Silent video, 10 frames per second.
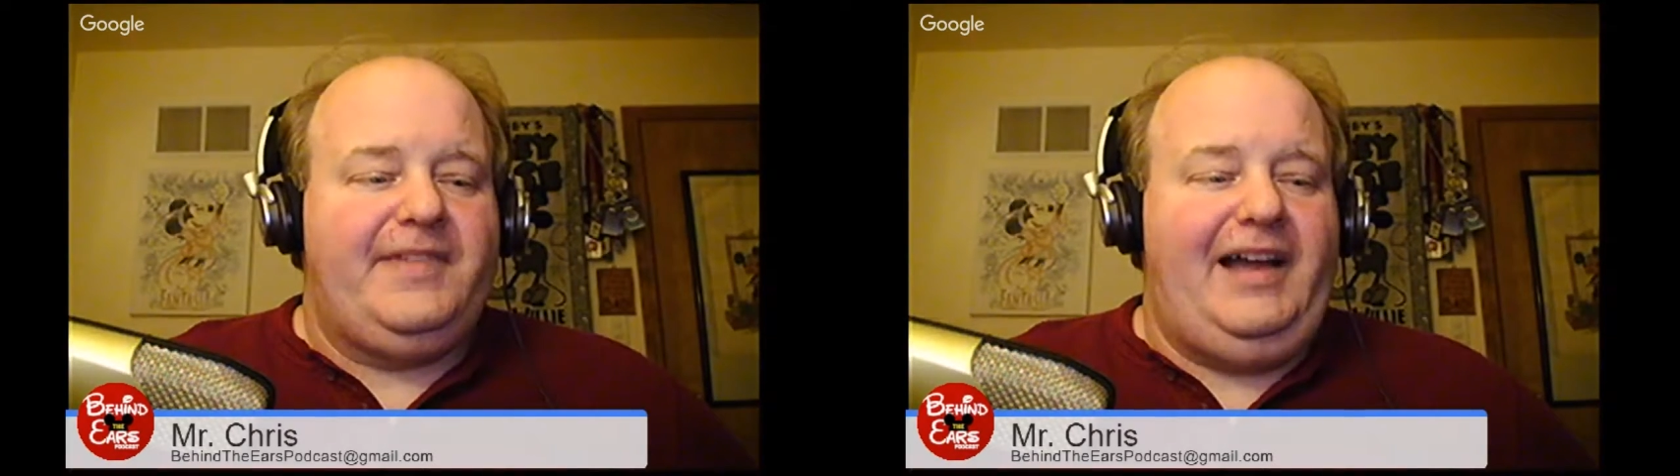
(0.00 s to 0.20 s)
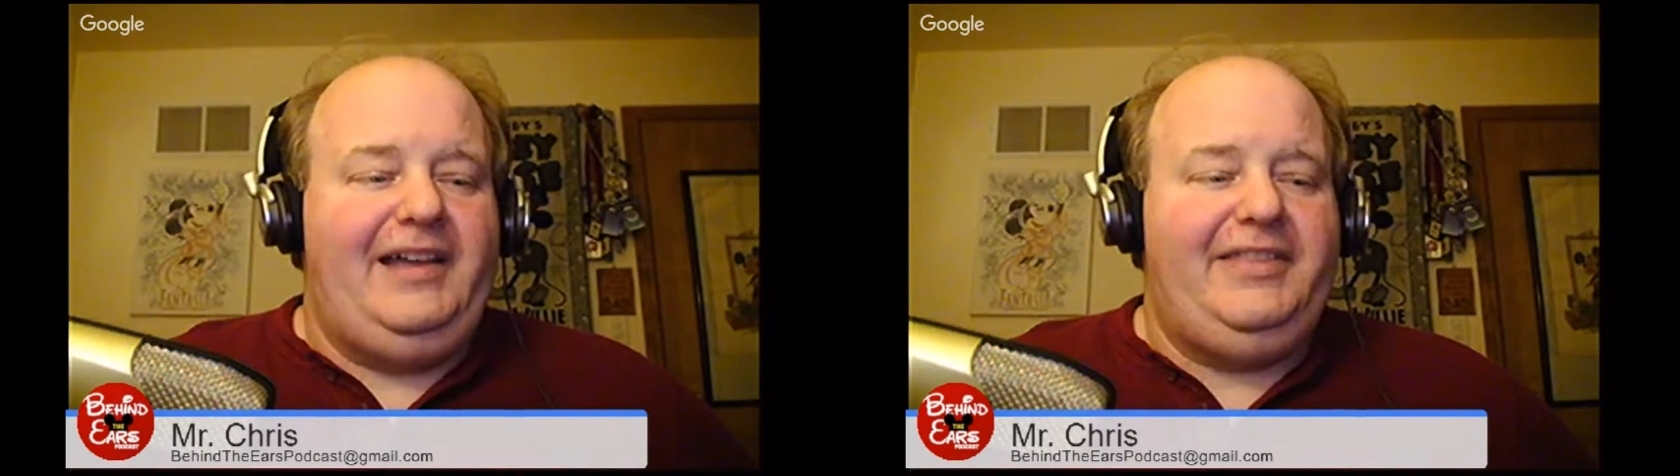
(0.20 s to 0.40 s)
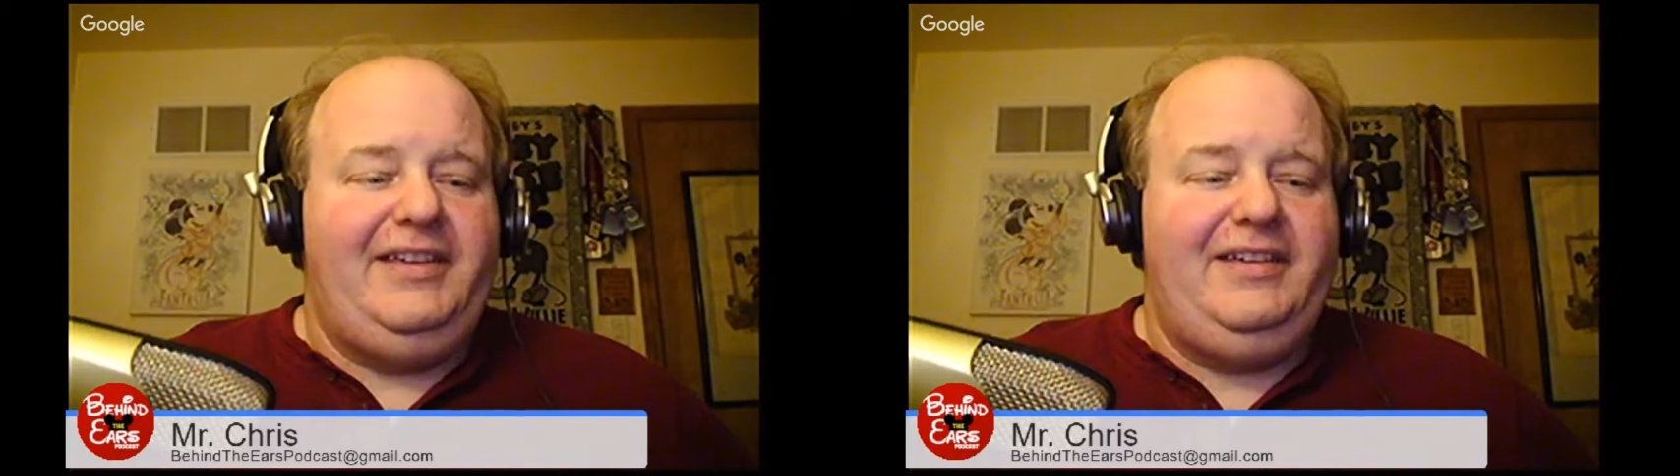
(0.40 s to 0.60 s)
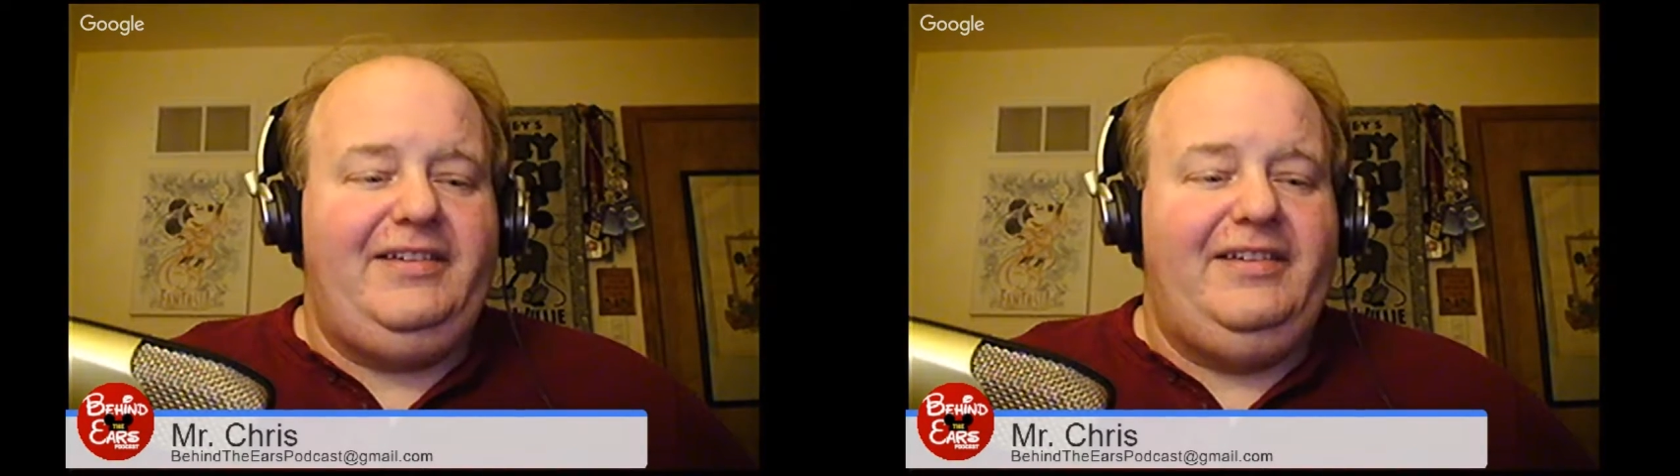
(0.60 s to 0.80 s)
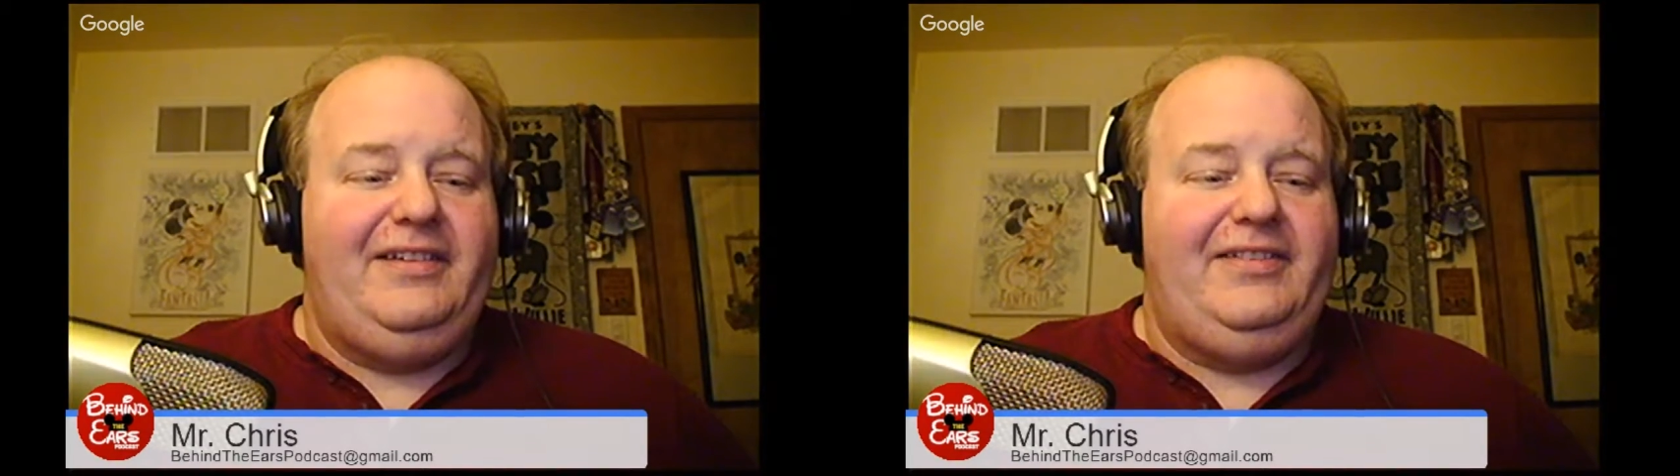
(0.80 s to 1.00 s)
I
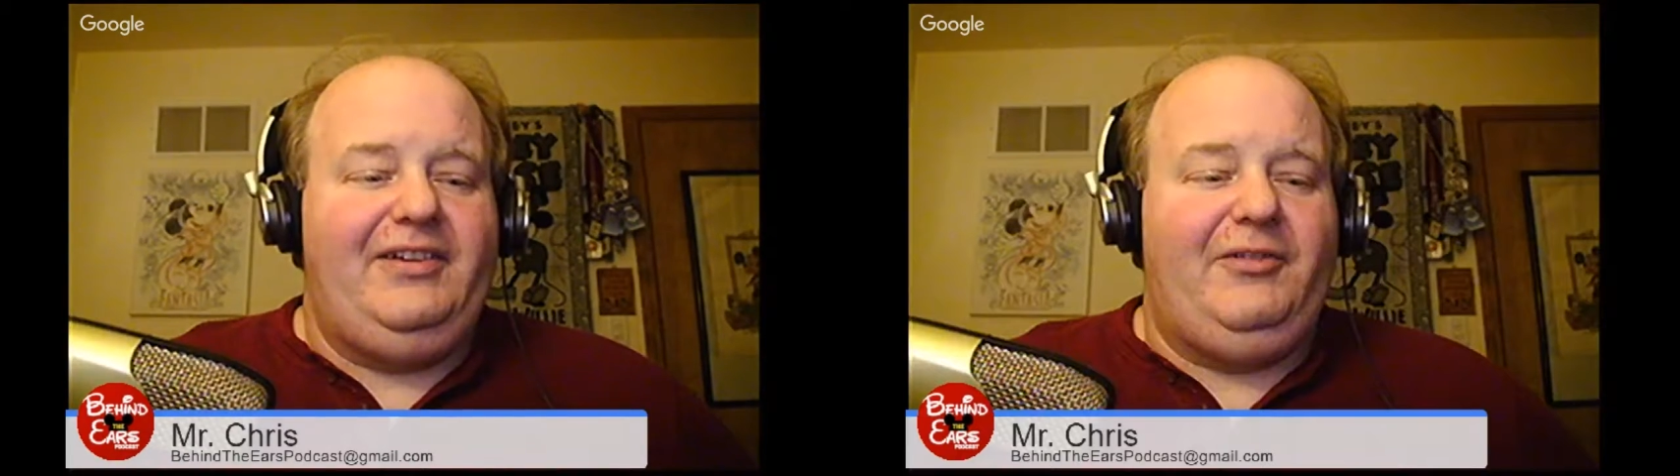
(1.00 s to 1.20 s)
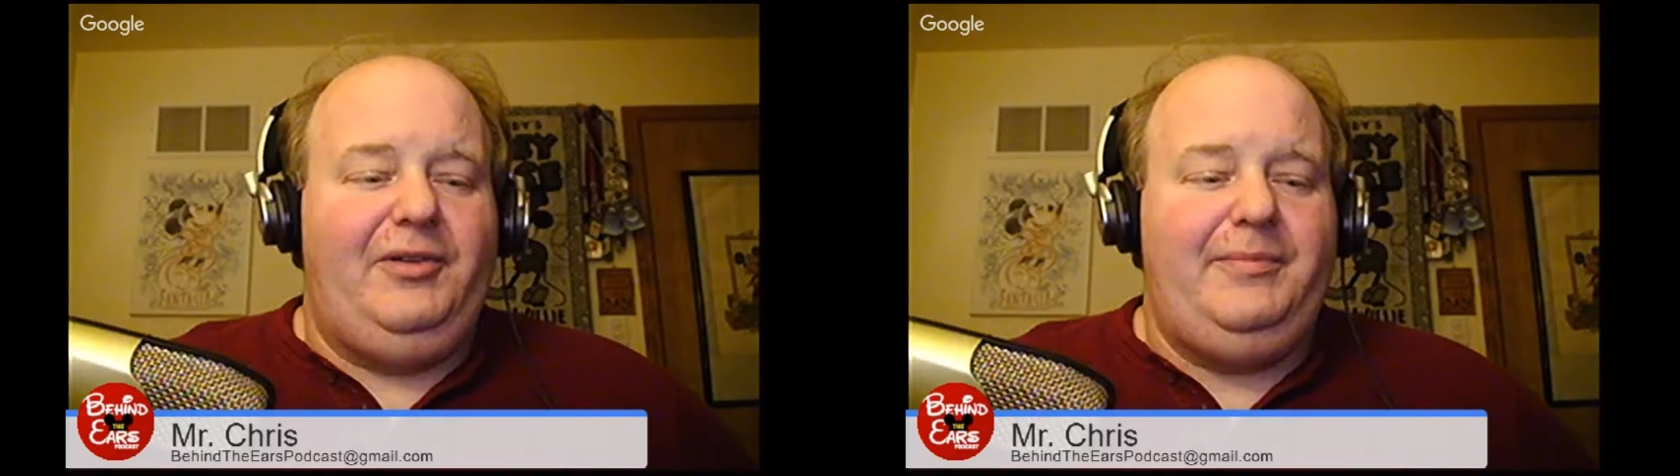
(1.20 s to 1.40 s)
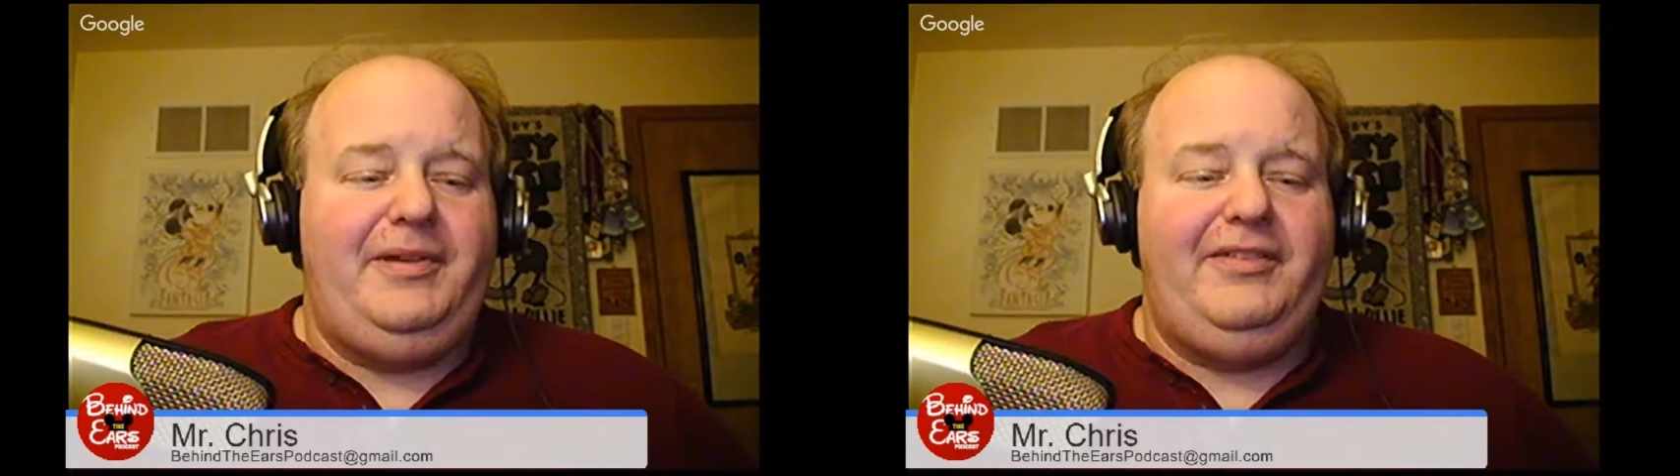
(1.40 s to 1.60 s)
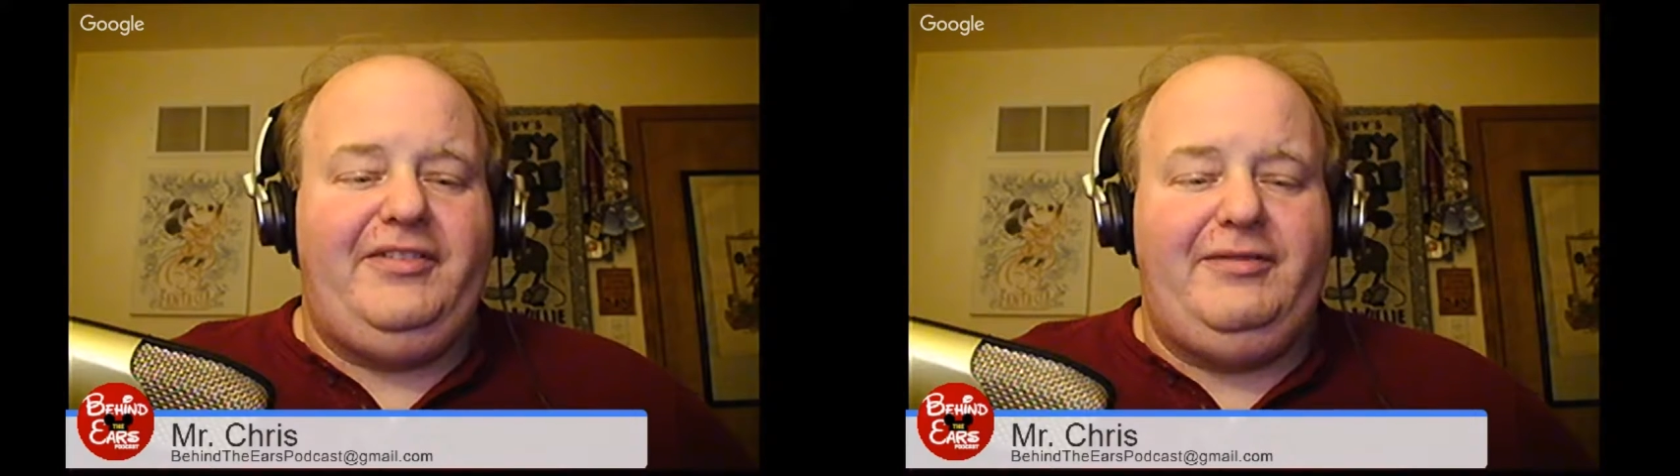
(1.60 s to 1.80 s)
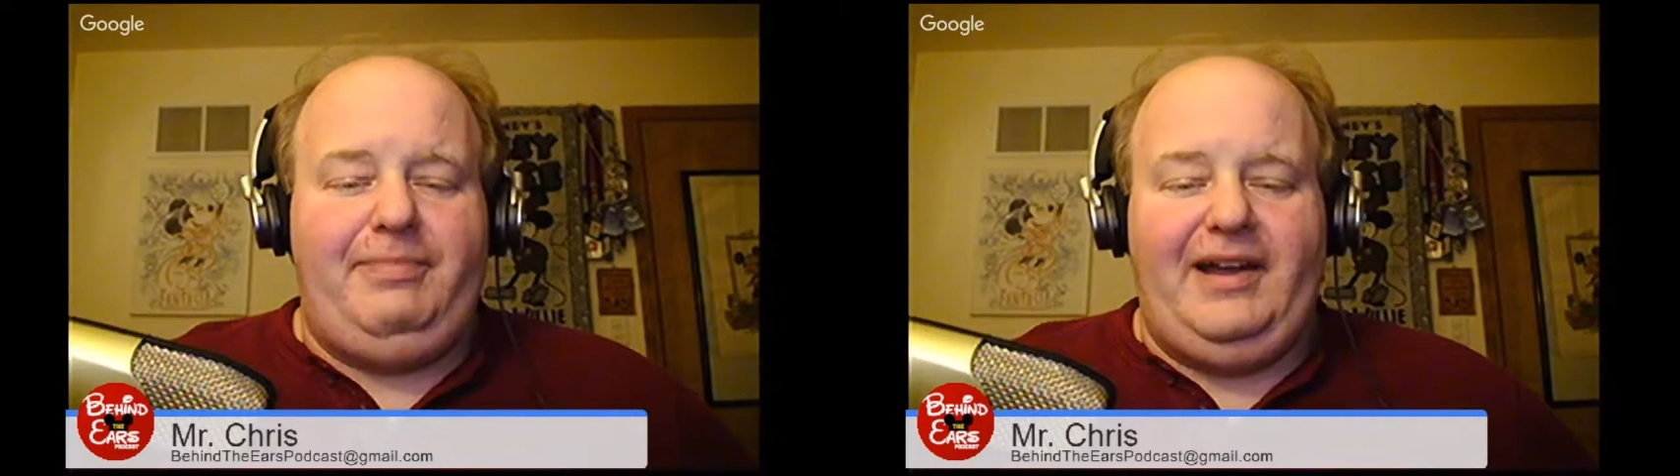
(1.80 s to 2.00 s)
think there will be a
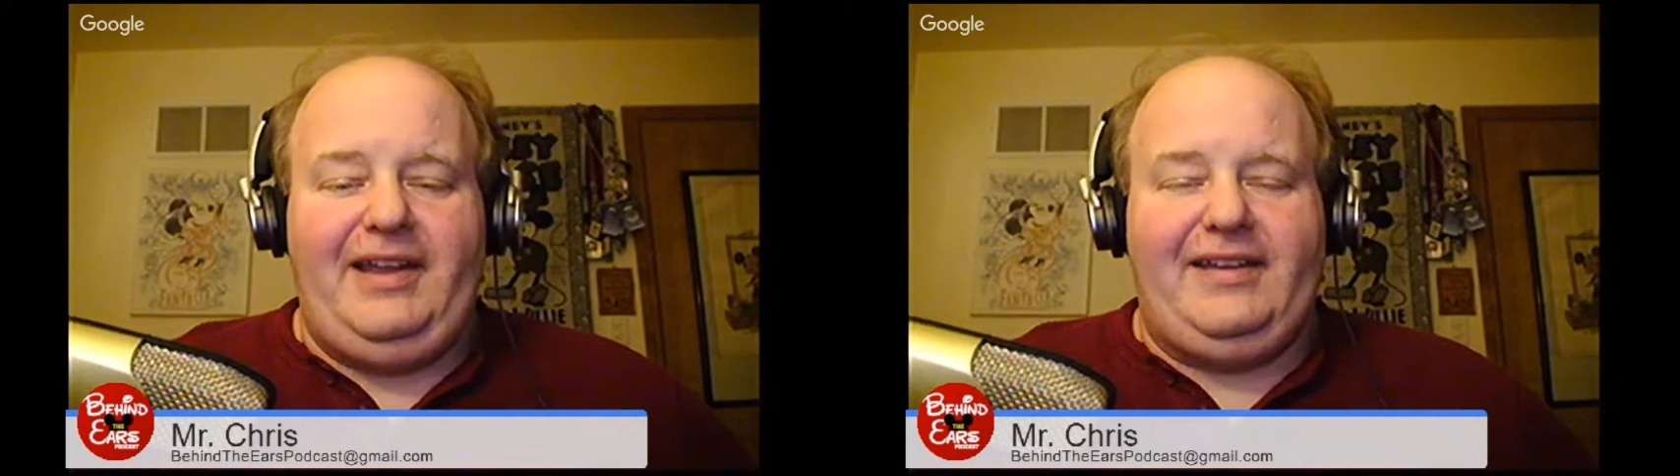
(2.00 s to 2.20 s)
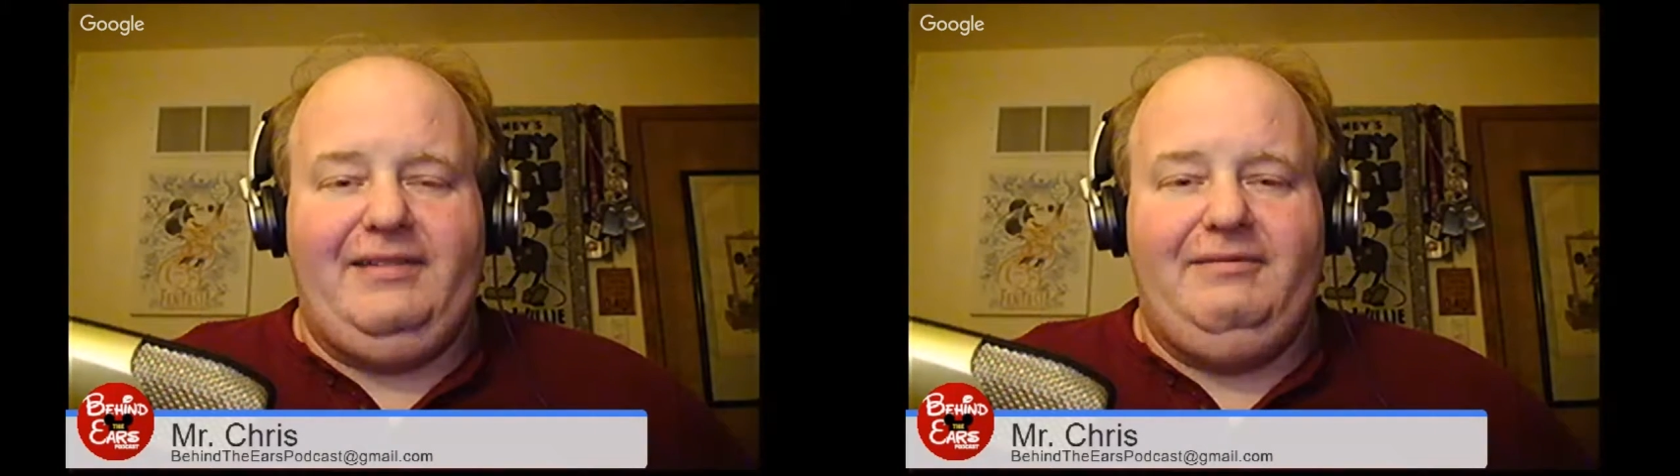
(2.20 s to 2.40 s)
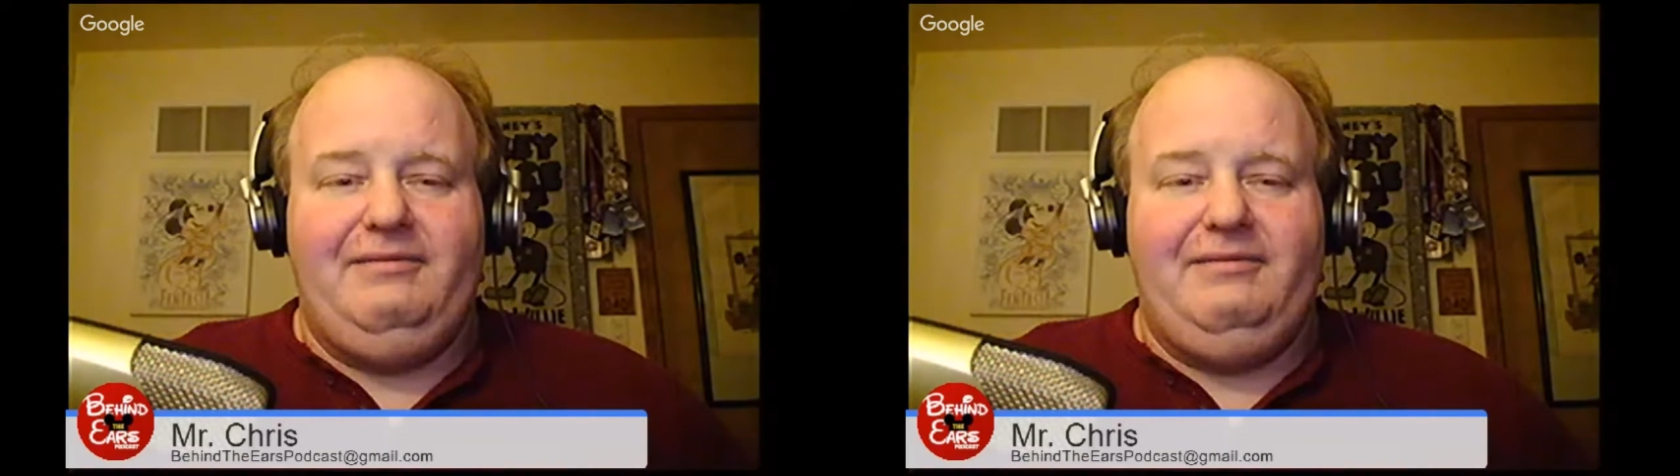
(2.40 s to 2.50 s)
spike